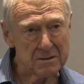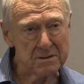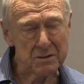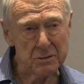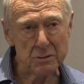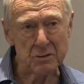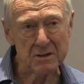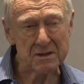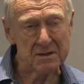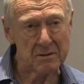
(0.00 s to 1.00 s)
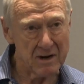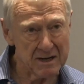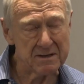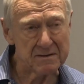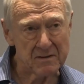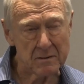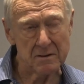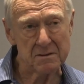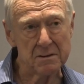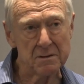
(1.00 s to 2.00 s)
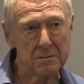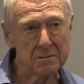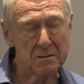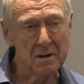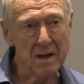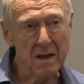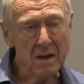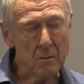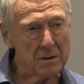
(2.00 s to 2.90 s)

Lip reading: constitutionalists, the writers of the Constitution,